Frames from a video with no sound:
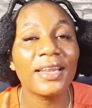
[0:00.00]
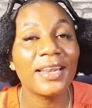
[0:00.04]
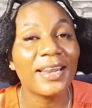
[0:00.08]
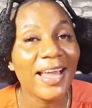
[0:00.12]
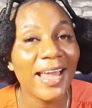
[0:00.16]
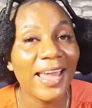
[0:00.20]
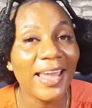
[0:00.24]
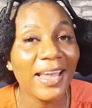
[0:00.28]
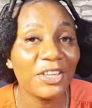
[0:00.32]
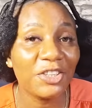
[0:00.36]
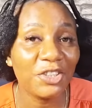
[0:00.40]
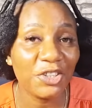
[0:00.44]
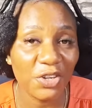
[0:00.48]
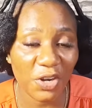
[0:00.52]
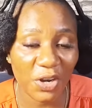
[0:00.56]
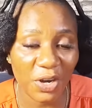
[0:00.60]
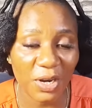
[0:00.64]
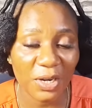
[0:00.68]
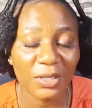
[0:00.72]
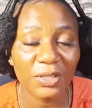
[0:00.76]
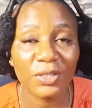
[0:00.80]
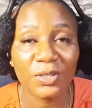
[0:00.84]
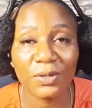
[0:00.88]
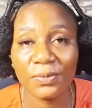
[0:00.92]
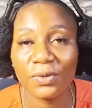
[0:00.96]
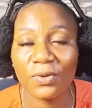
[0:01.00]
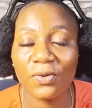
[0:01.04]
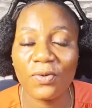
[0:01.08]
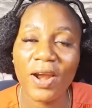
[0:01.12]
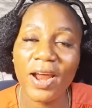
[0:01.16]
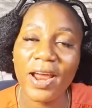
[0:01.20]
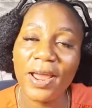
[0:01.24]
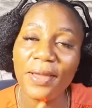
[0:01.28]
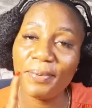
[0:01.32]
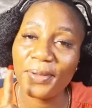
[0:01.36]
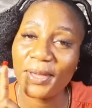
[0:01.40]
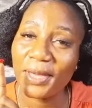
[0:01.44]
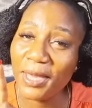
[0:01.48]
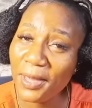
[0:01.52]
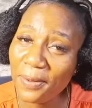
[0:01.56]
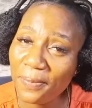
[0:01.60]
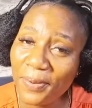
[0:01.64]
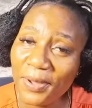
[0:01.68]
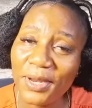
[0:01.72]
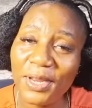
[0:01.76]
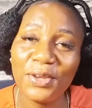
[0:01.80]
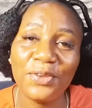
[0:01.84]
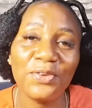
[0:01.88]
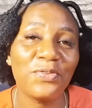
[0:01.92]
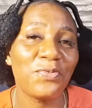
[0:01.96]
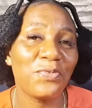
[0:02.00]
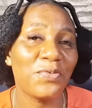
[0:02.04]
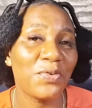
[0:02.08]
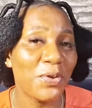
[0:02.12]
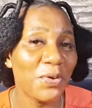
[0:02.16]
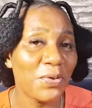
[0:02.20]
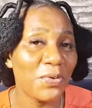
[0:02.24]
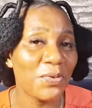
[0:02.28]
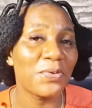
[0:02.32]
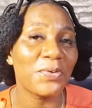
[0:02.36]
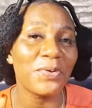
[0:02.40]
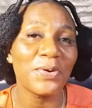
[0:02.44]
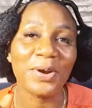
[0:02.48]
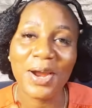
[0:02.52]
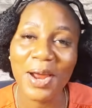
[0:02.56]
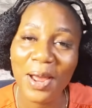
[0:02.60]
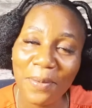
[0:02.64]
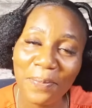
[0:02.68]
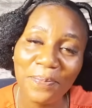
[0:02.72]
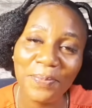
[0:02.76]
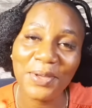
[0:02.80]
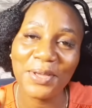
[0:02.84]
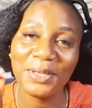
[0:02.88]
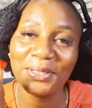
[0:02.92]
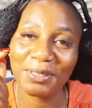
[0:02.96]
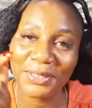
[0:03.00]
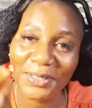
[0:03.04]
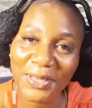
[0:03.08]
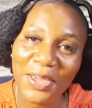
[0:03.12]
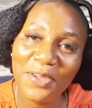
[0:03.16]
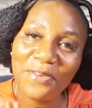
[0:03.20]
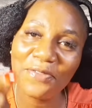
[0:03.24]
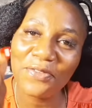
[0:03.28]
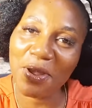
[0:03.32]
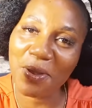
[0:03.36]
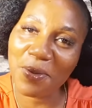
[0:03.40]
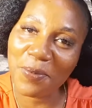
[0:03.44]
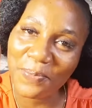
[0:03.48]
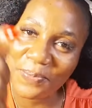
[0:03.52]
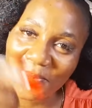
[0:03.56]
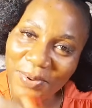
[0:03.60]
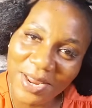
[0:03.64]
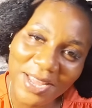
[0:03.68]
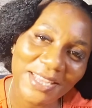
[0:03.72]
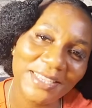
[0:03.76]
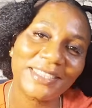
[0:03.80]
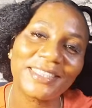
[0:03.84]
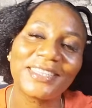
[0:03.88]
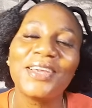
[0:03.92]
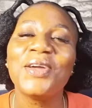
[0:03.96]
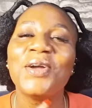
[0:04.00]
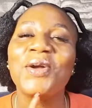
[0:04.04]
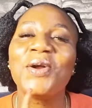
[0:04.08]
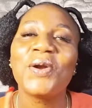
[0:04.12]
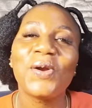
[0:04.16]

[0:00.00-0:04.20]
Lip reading: Like, share, and subscribe. Keeping it real, happy, safe, and blessed.